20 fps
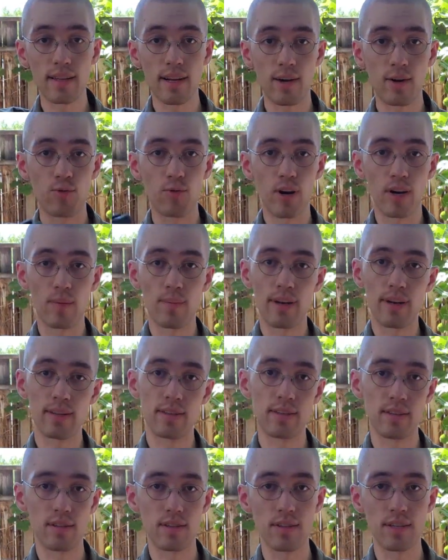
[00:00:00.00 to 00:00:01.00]
I would recommend
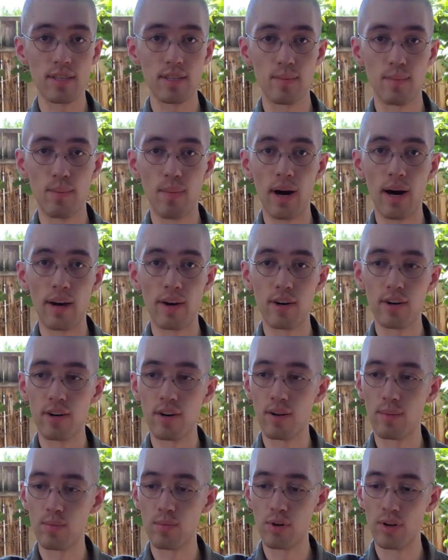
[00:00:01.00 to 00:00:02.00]
is just these
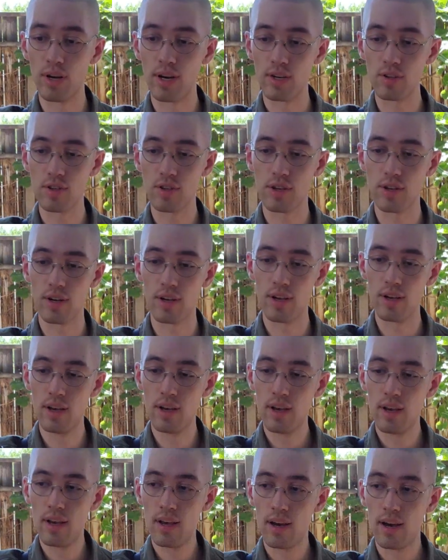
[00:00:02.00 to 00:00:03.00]
modern production
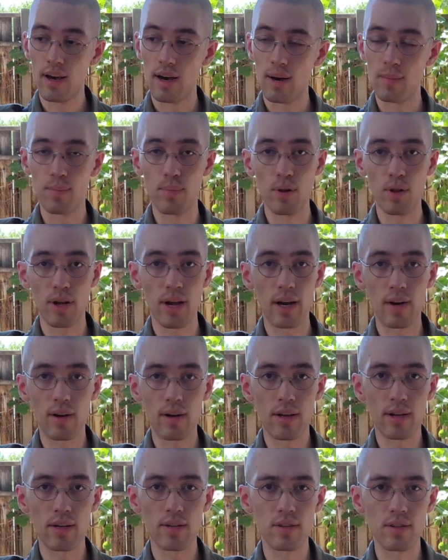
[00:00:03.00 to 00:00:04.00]

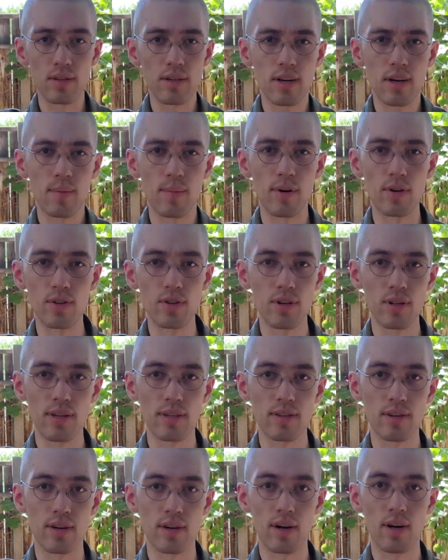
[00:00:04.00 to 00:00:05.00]
Bulgarian, just commercial
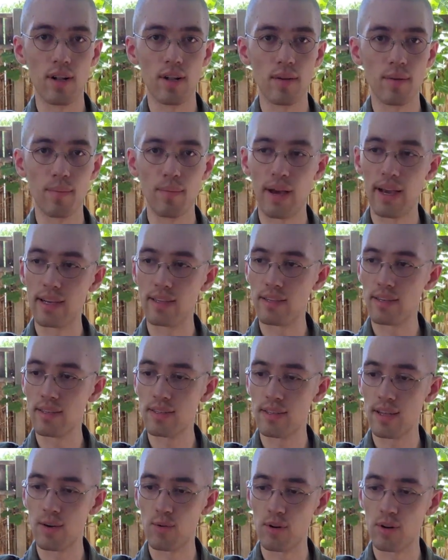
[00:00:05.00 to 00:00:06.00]
as they're called,
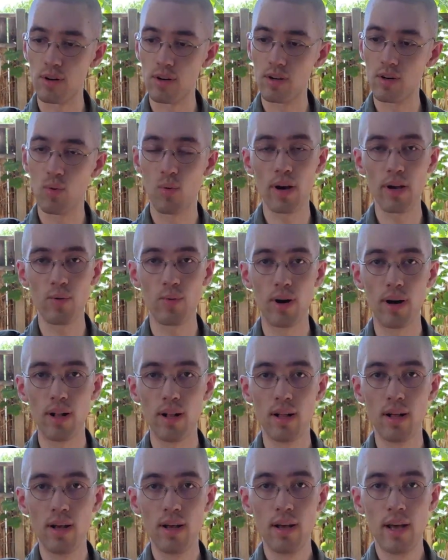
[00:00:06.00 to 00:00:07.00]
magazines. They work quite
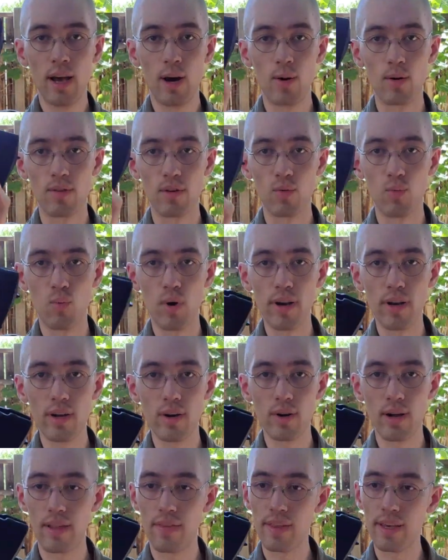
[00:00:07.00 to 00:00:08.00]
well. However, one
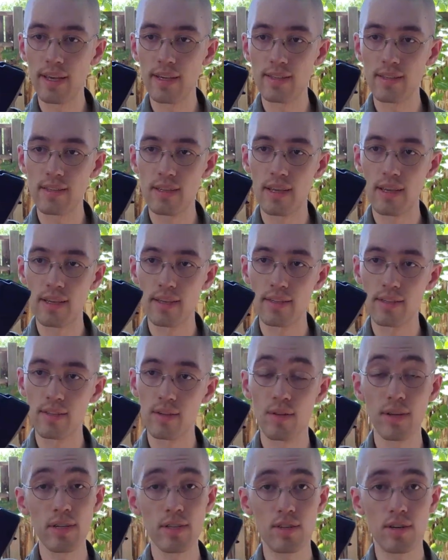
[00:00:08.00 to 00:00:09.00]
note on these is,
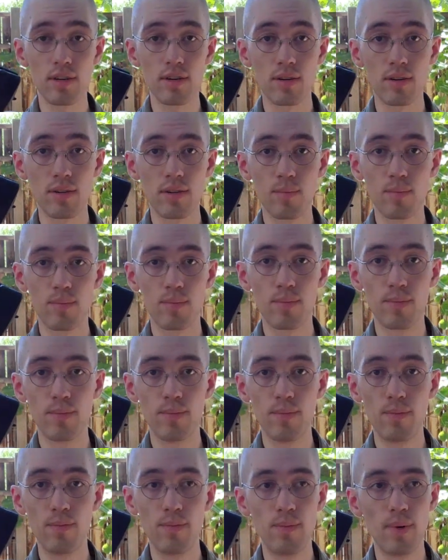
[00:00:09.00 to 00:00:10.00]
so these are
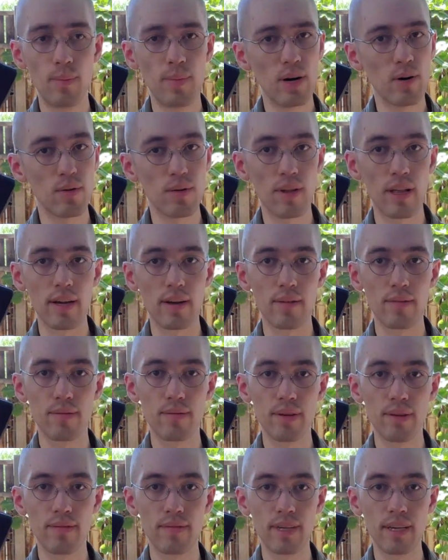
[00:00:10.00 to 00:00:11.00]
about like
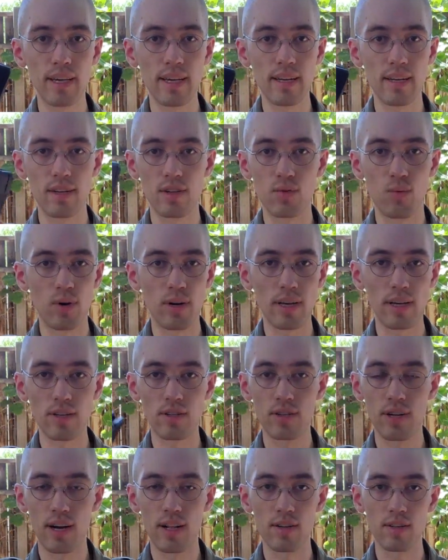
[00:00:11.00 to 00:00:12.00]
$15 to
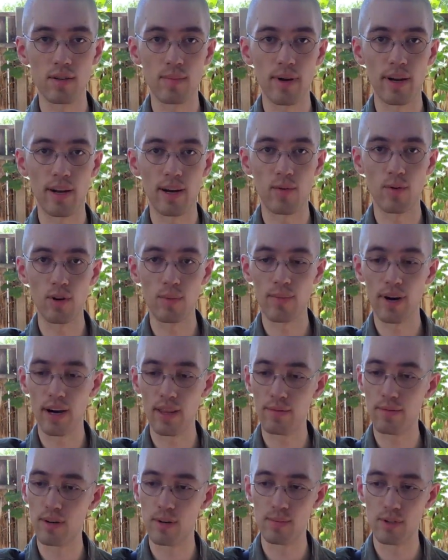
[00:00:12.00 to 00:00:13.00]
$20-ish depending on where you buy
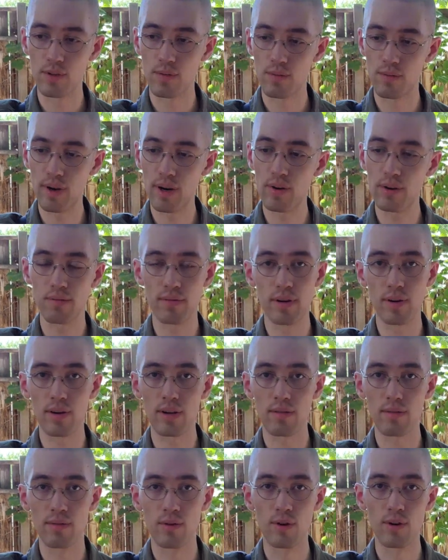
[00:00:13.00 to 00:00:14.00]
them from, so very,
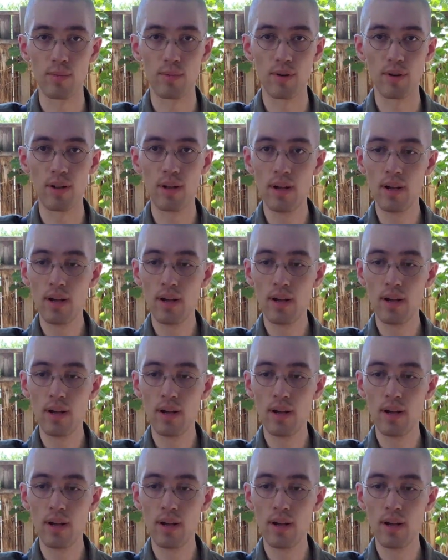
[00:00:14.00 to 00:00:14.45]
very affordable.